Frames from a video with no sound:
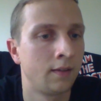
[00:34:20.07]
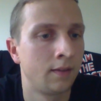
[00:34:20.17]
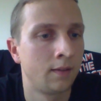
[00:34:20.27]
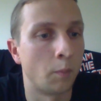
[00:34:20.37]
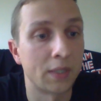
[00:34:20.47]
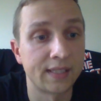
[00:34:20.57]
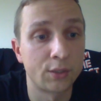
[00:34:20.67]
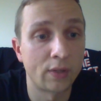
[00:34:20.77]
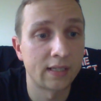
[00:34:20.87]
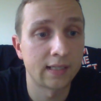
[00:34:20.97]
Must the
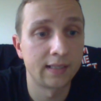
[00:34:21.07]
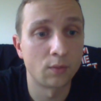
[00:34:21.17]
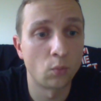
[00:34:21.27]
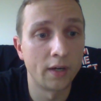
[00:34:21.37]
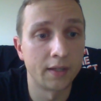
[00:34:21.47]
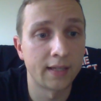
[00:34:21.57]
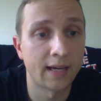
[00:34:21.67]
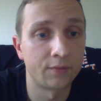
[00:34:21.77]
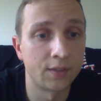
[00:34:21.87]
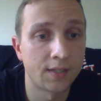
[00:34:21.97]
translated word
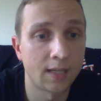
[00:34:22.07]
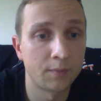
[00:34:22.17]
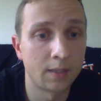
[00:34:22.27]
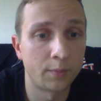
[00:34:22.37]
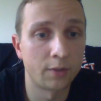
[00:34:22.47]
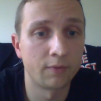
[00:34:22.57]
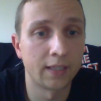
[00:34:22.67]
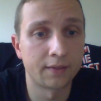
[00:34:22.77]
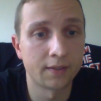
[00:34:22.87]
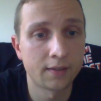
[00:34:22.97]
have the same number of
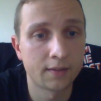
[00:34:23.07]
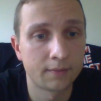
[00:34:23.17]
letters